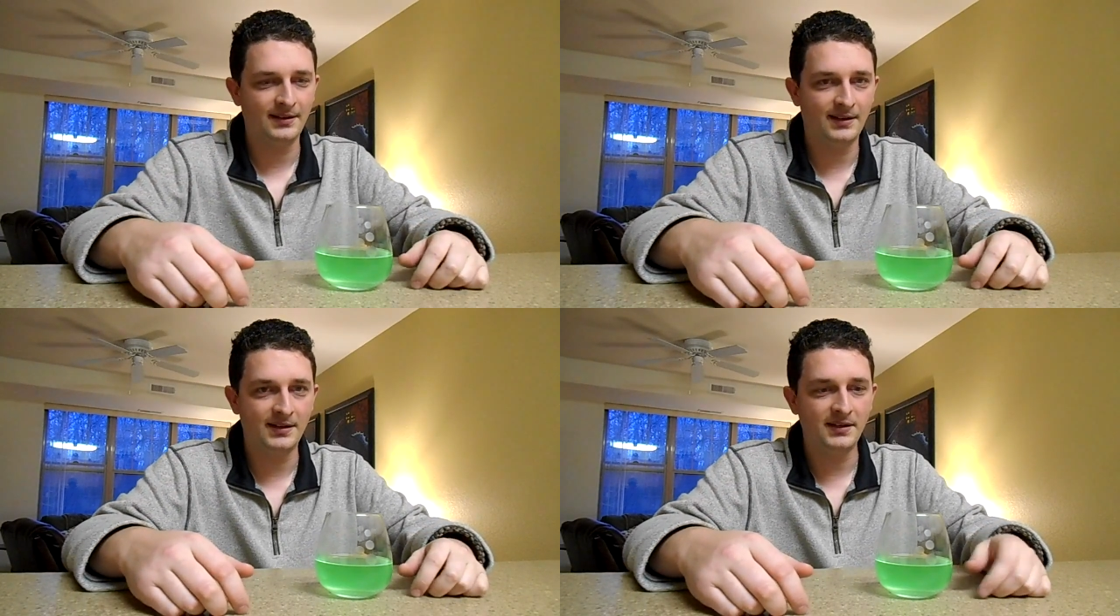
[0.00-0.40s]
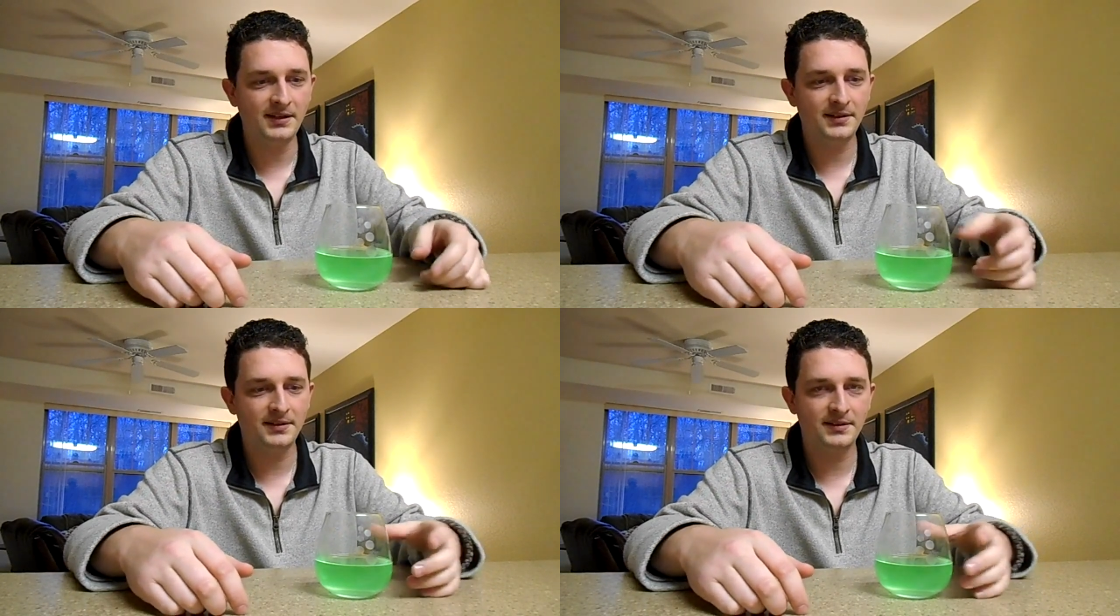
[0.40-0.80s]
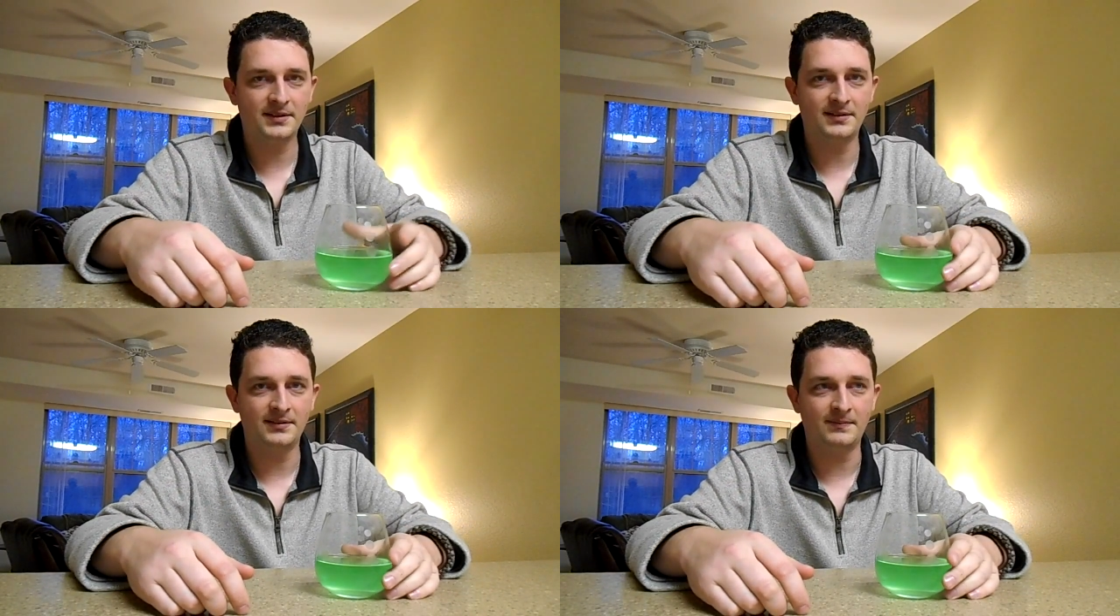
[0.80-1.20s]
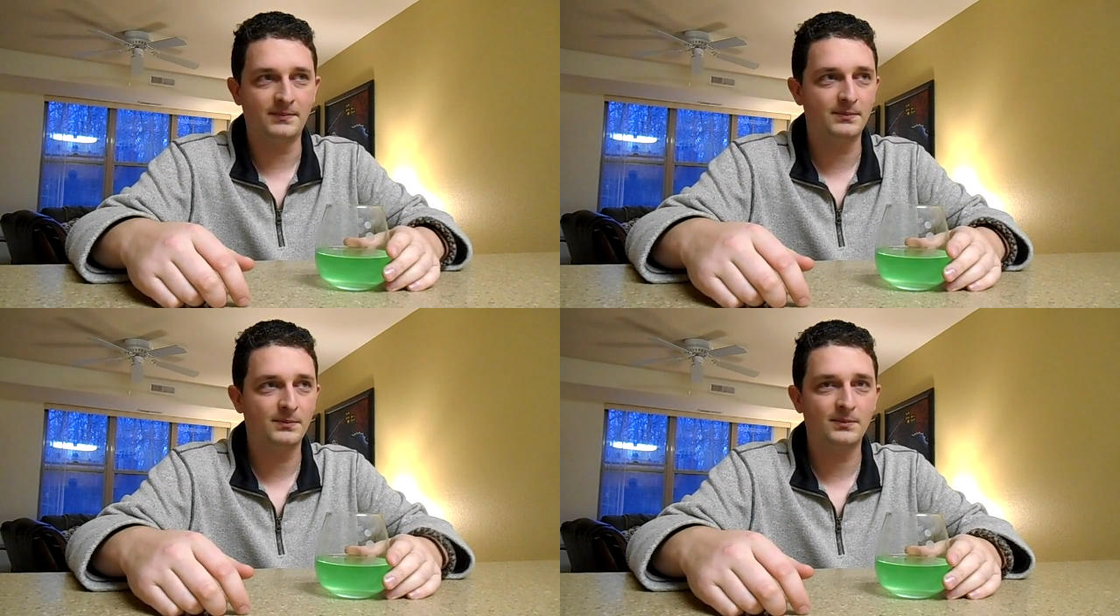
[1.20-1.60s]
and ideas and
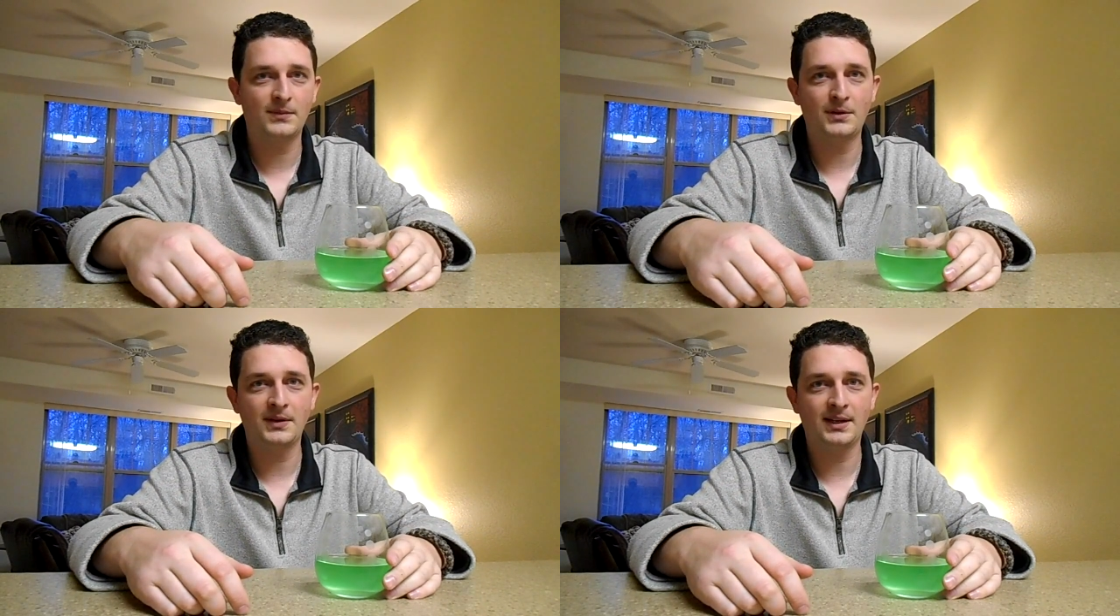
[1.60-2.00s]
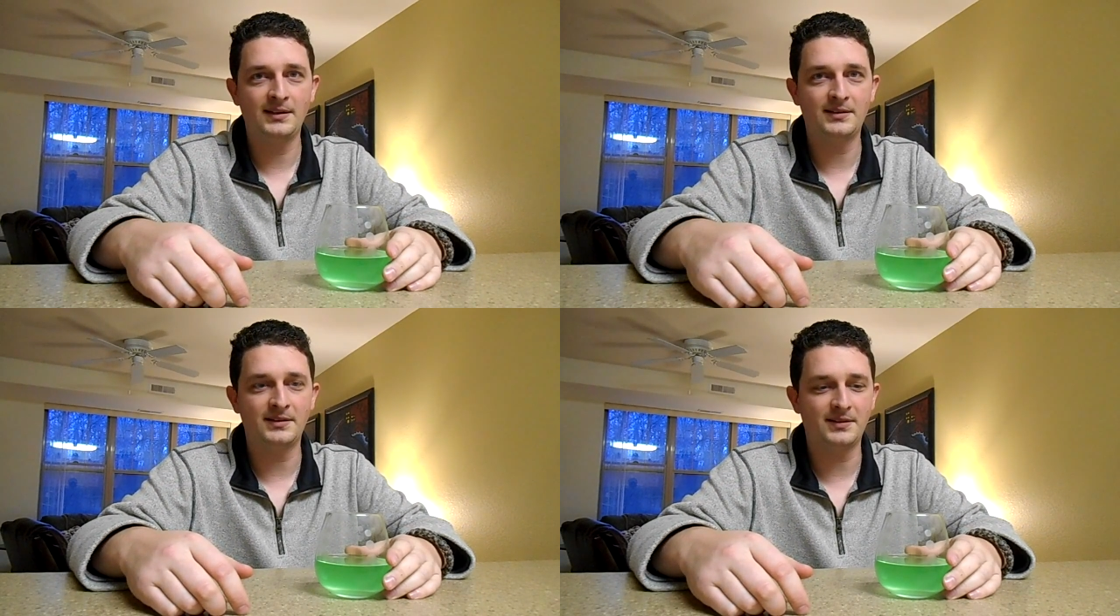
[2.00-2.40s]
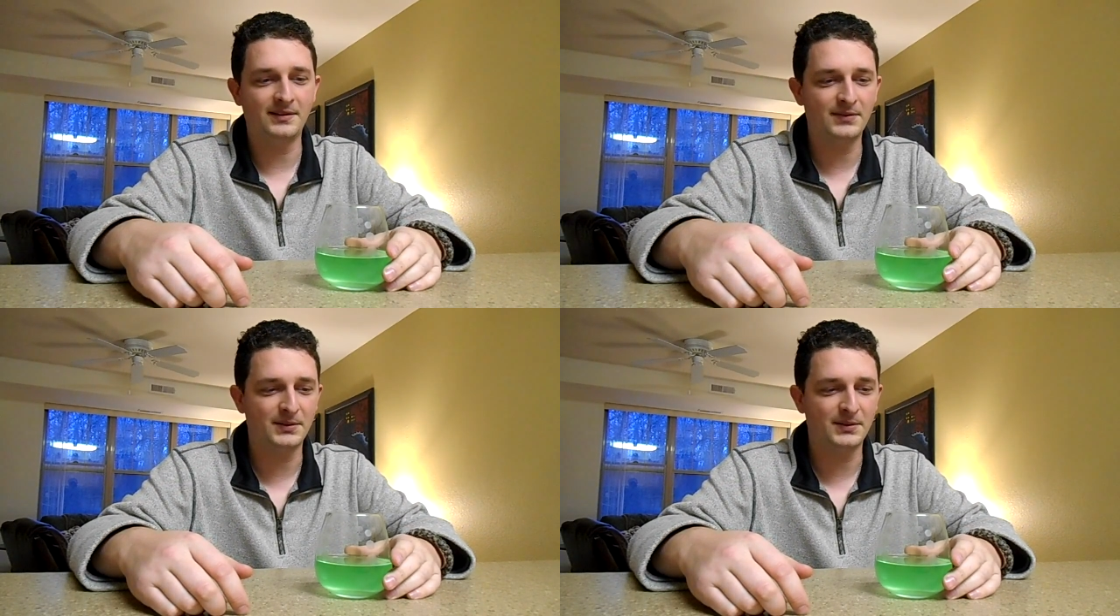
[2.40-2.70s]
all kinds of stuff.